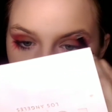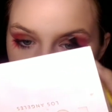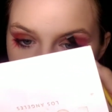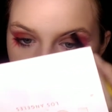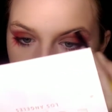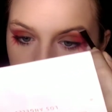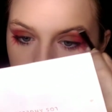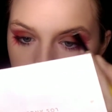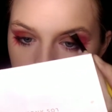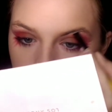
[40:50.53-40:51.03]

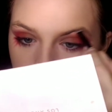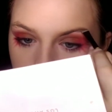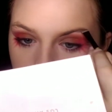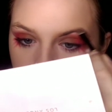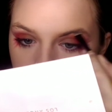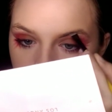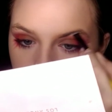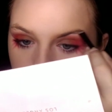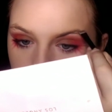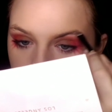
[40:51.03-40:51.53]
draw that
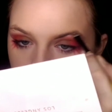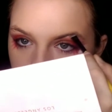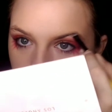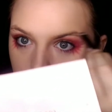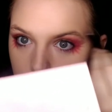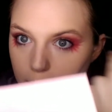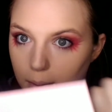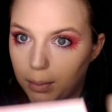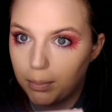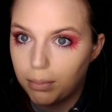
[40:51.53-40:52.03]
line
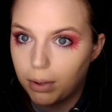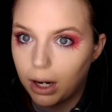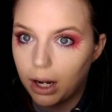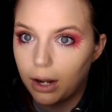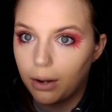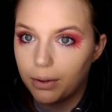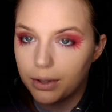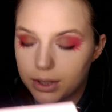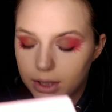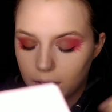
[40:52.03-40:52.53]
underneath my
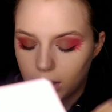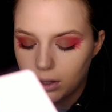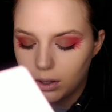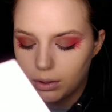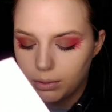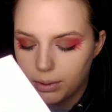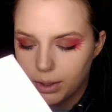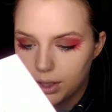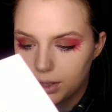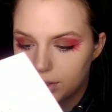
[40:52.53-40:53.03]
brow as I
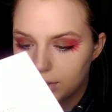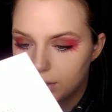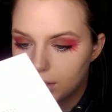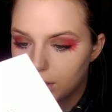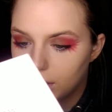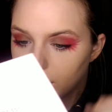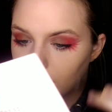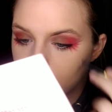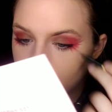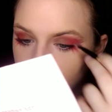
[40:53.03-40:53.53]
always
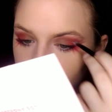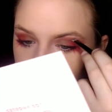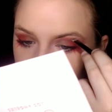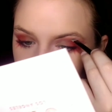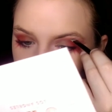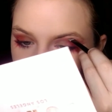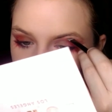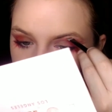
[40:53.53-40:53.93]
do.